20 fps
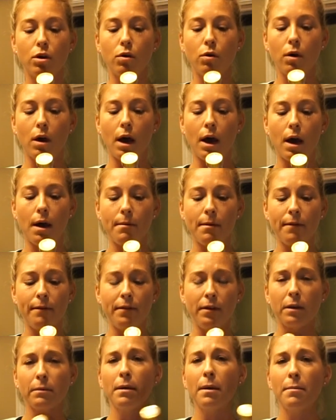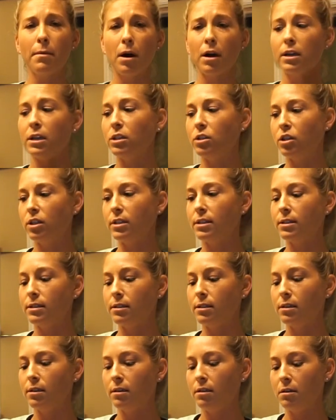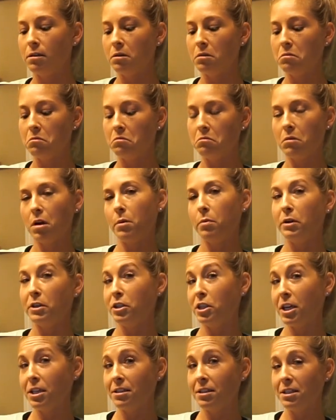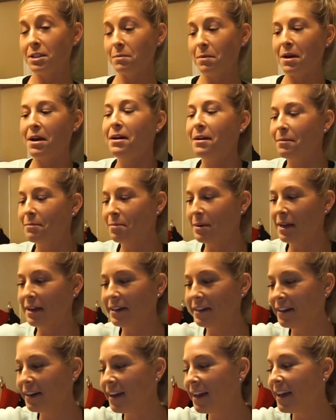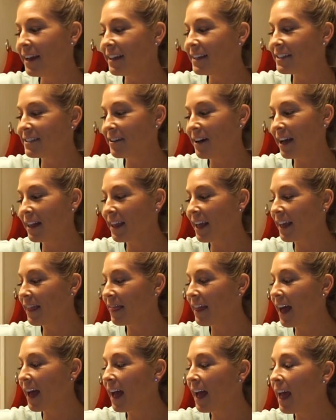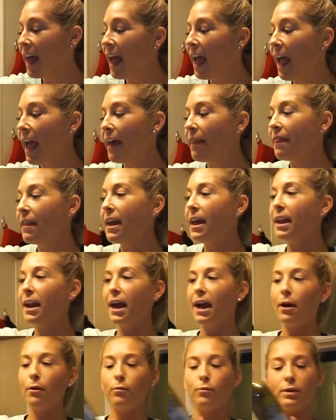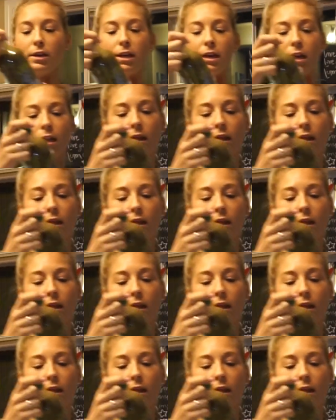I feel like my body just appreciates these better, so I like that. And then we